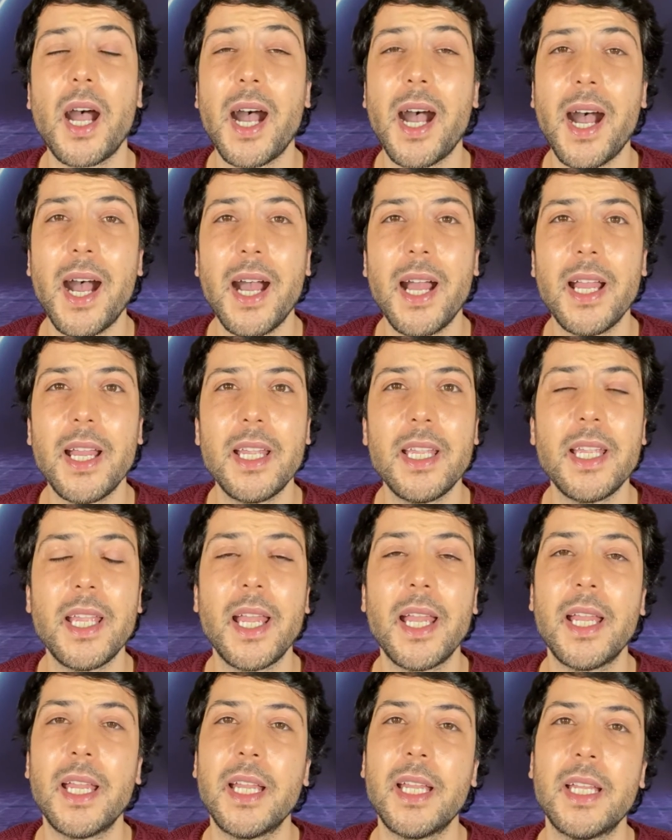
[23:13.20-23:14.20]
high,
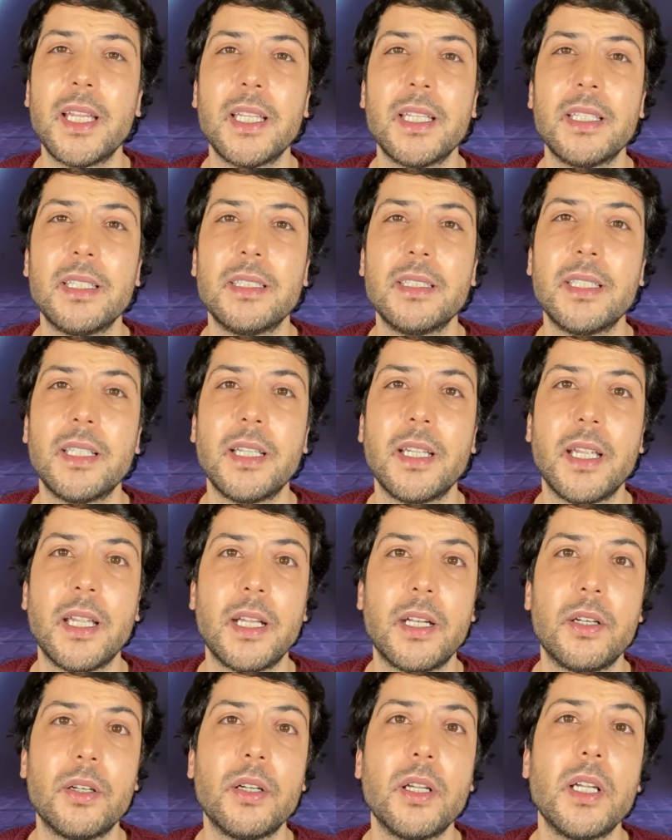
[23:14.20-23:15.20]
and the
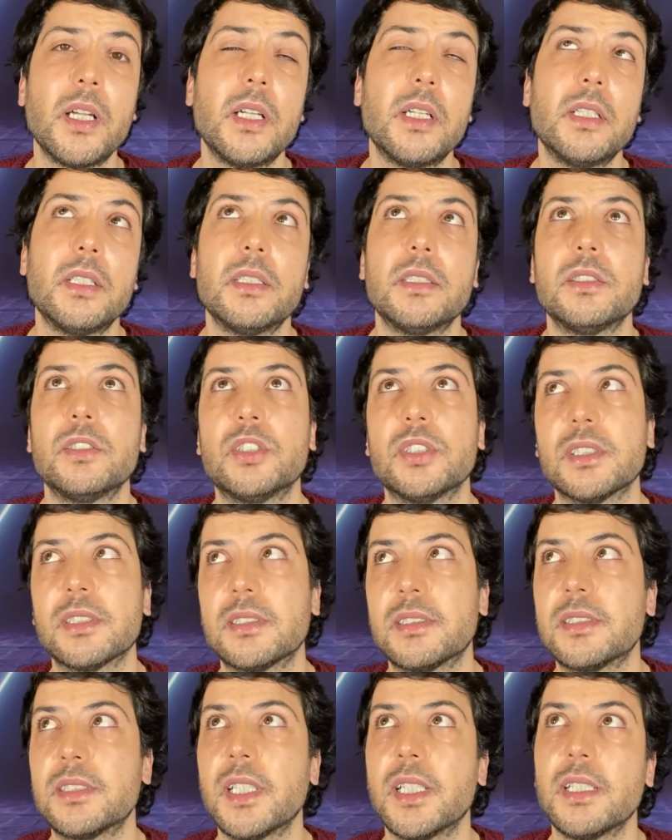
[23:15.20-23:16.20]
hair just
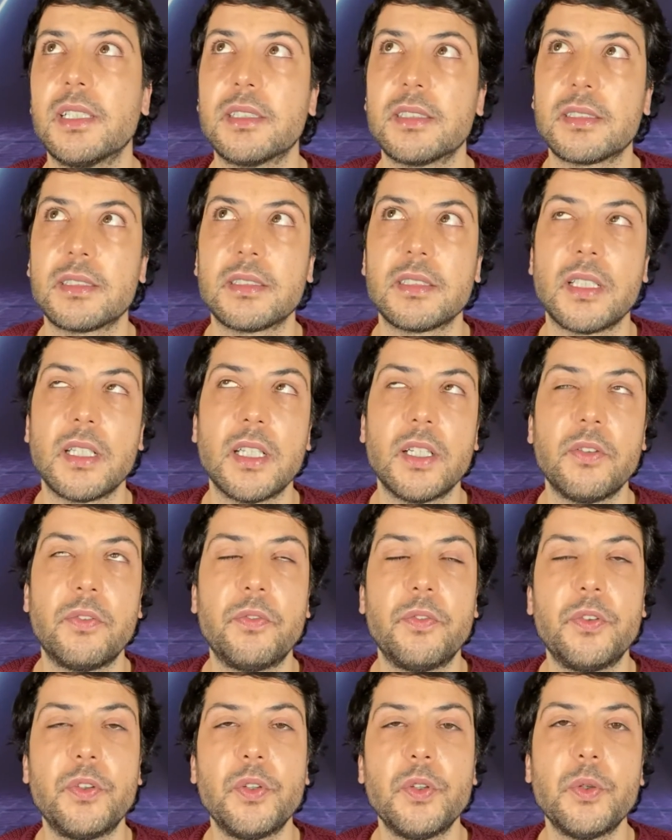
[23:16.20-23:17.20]
takes a
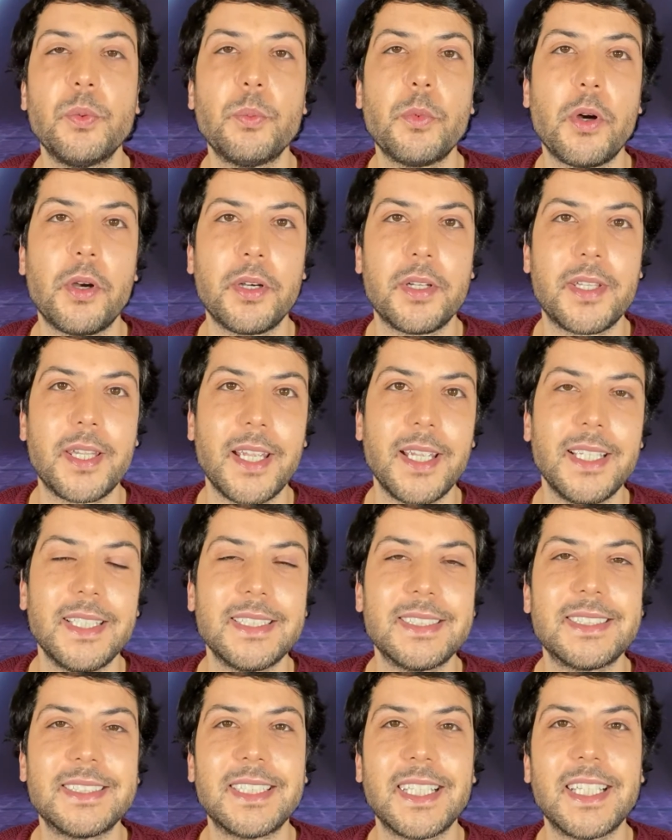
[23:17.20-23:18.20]
few more
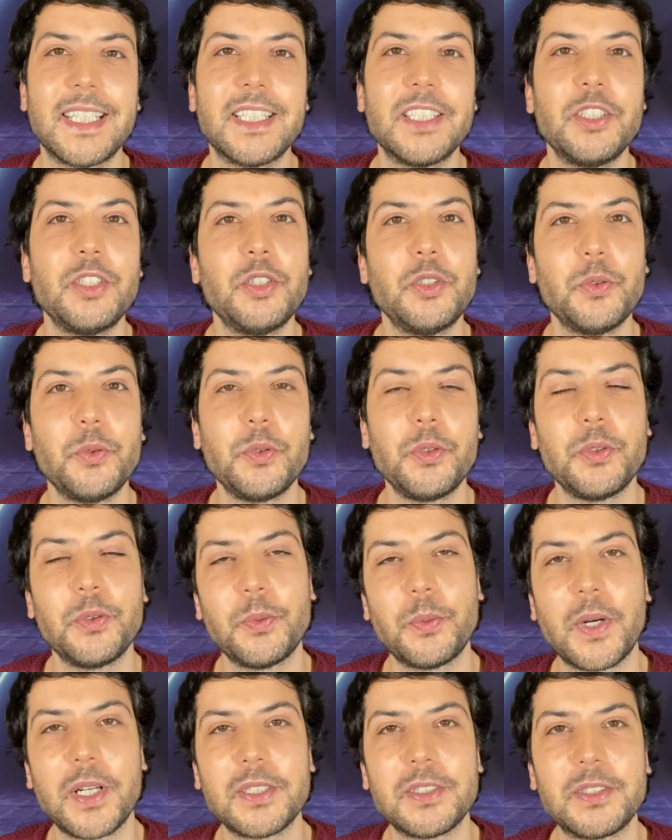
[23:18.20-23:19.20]
days than you
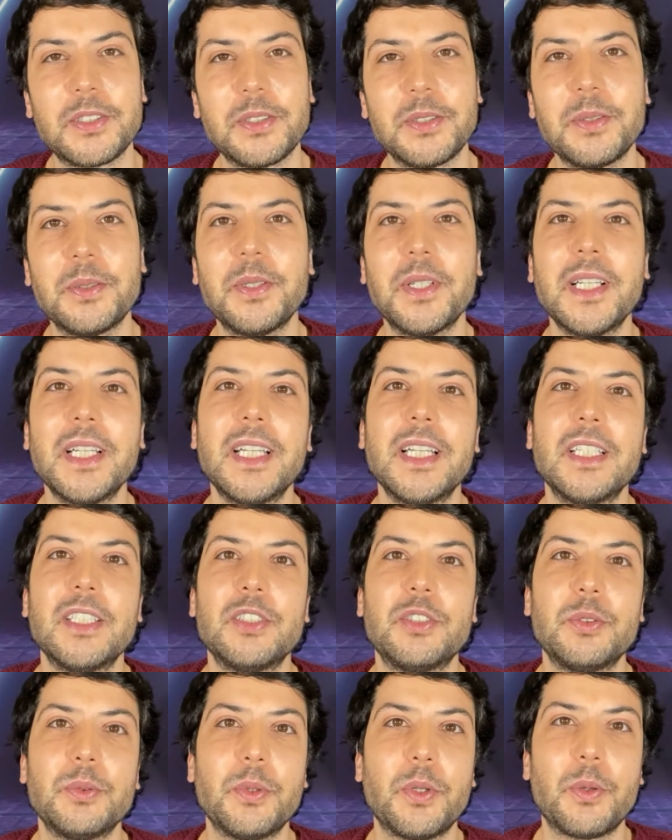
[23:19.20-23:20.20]
want to
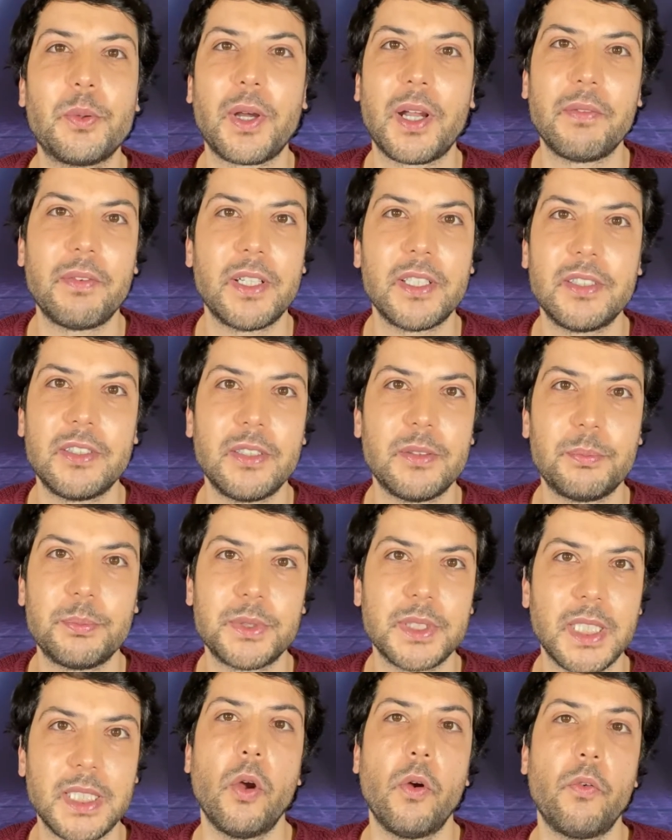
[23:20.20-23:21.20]
arrive at your
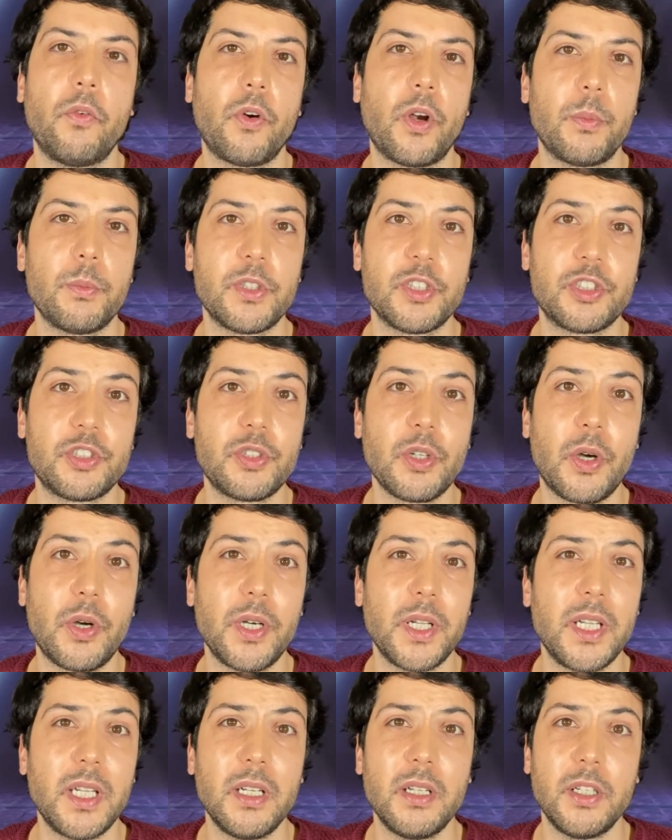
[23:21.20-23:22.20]
place. From the store
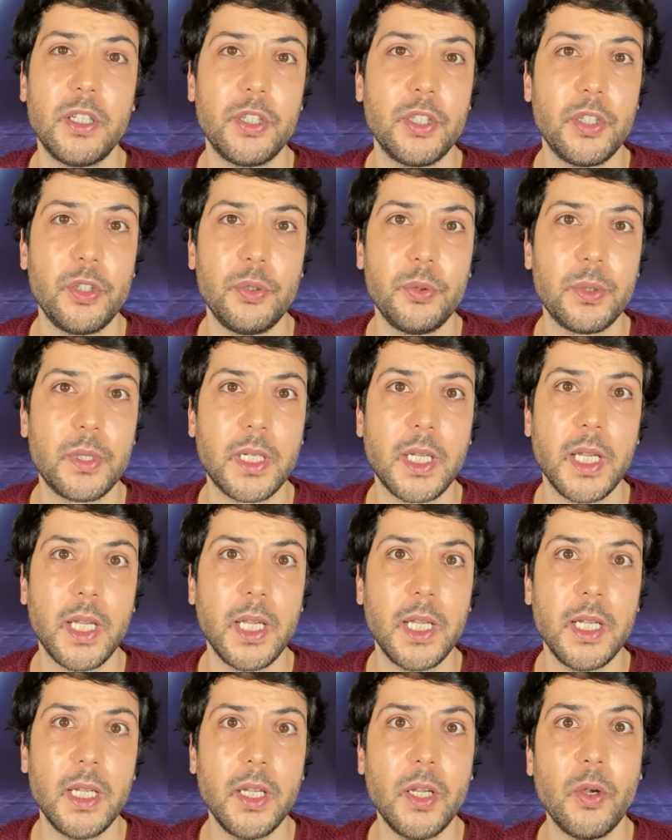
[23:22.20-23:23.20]
here in the
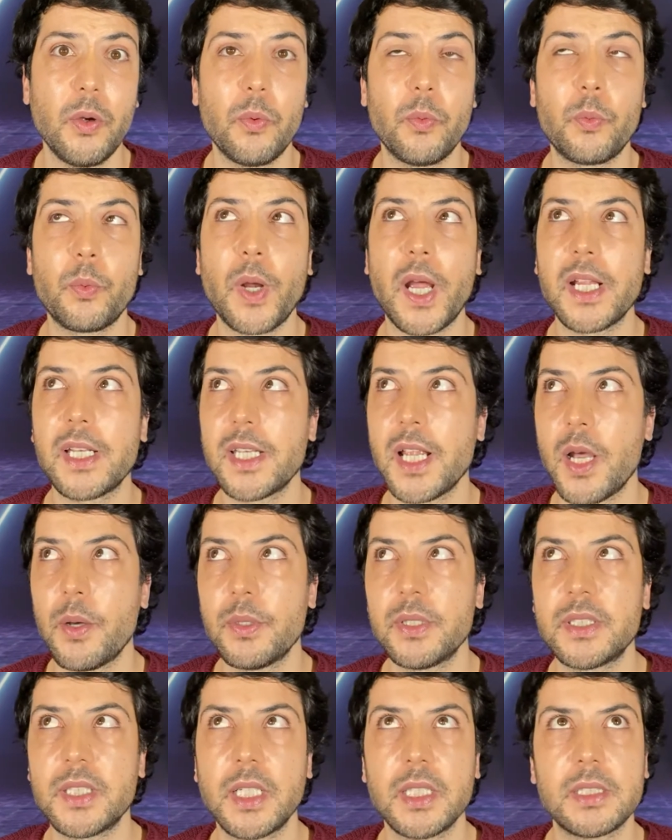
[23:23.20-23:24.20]
UK, right now
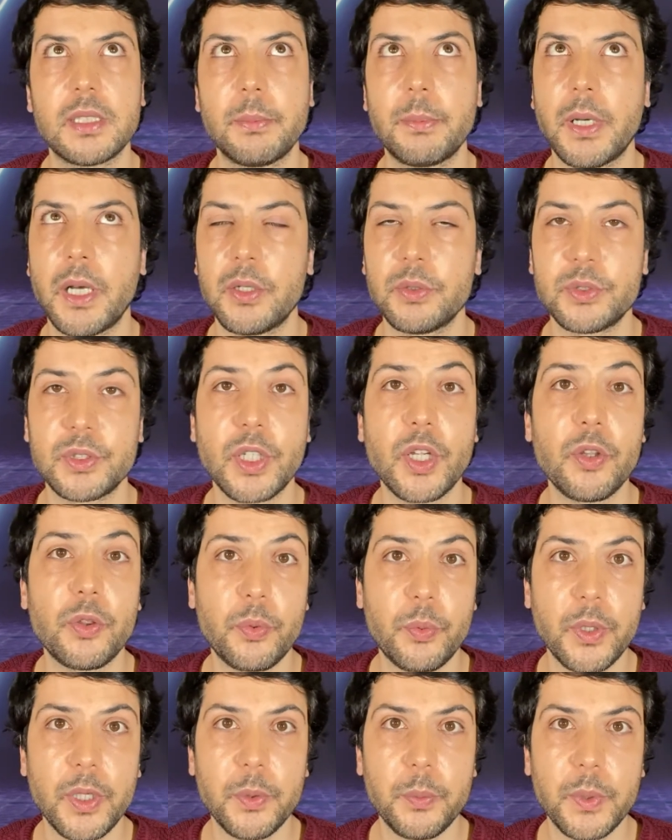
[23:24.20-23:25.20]
it takes about
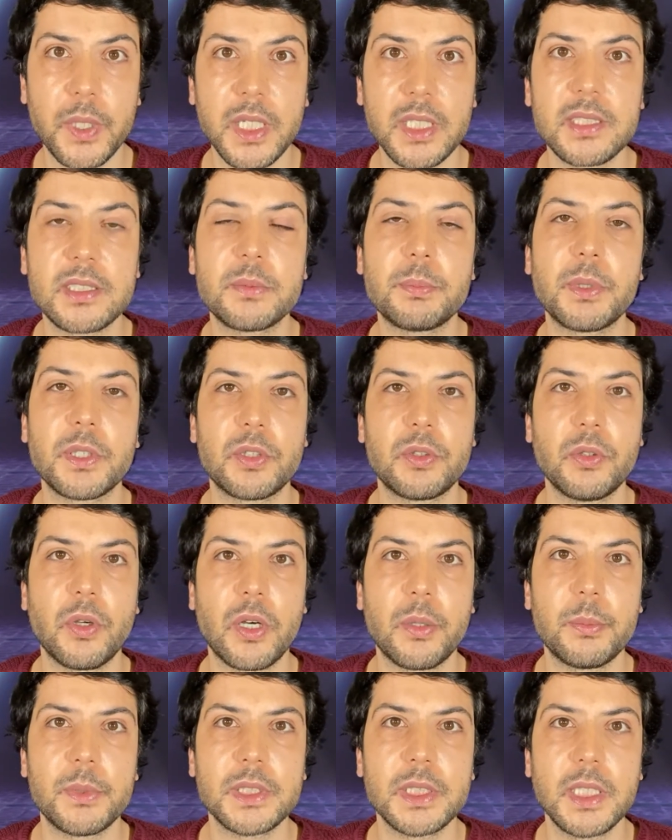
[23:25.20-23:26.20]
3 weeks, but
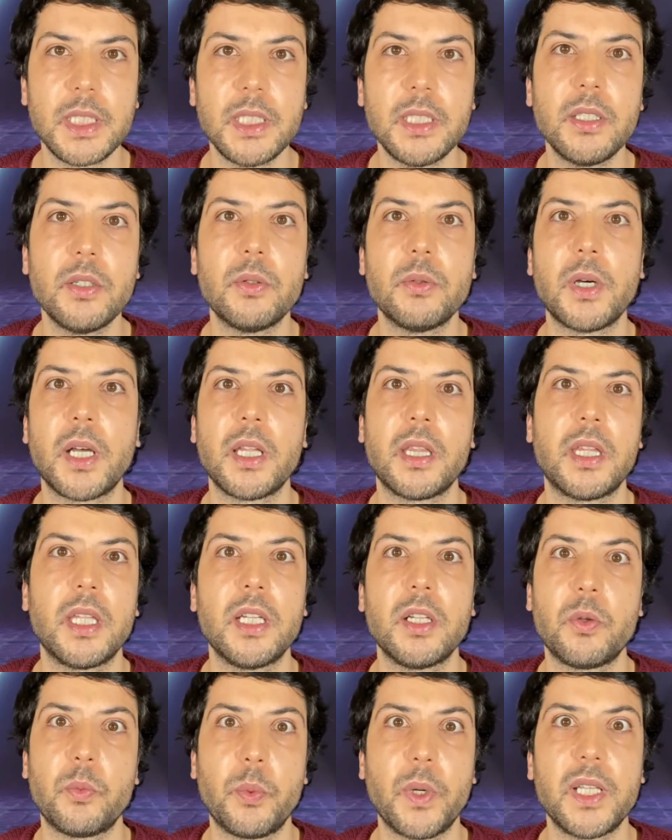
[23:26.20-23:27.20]
normally, I
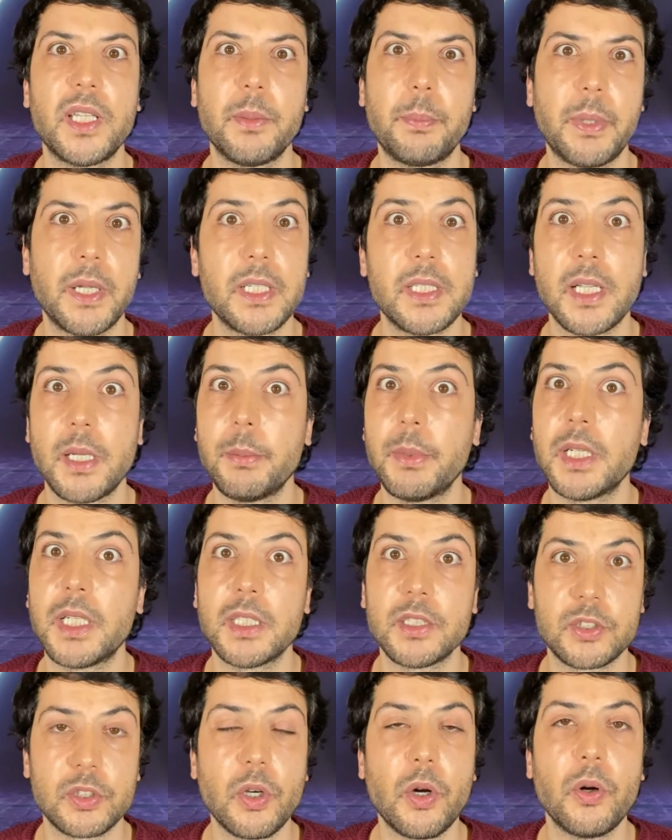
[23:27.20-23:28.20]
think when the pandemic
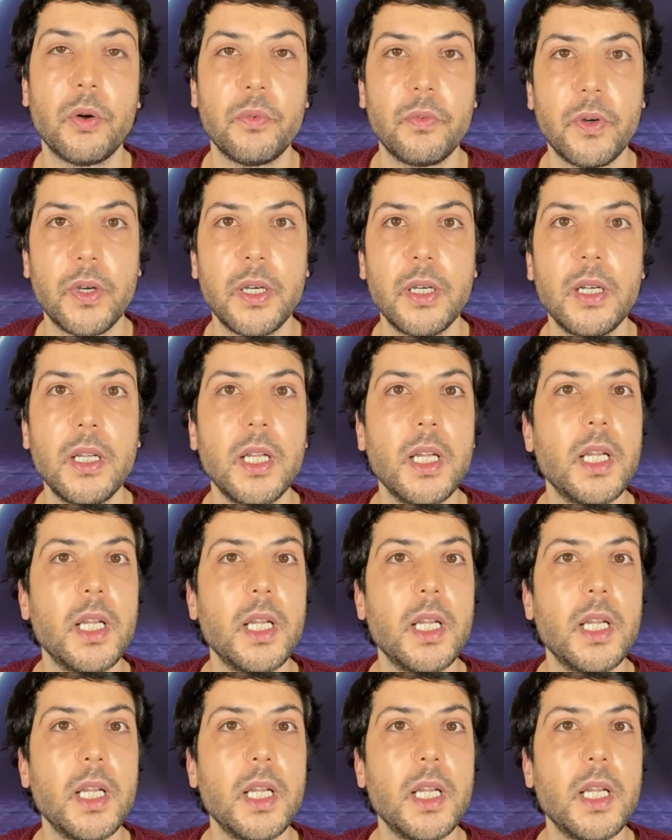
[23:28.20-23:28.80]
is over,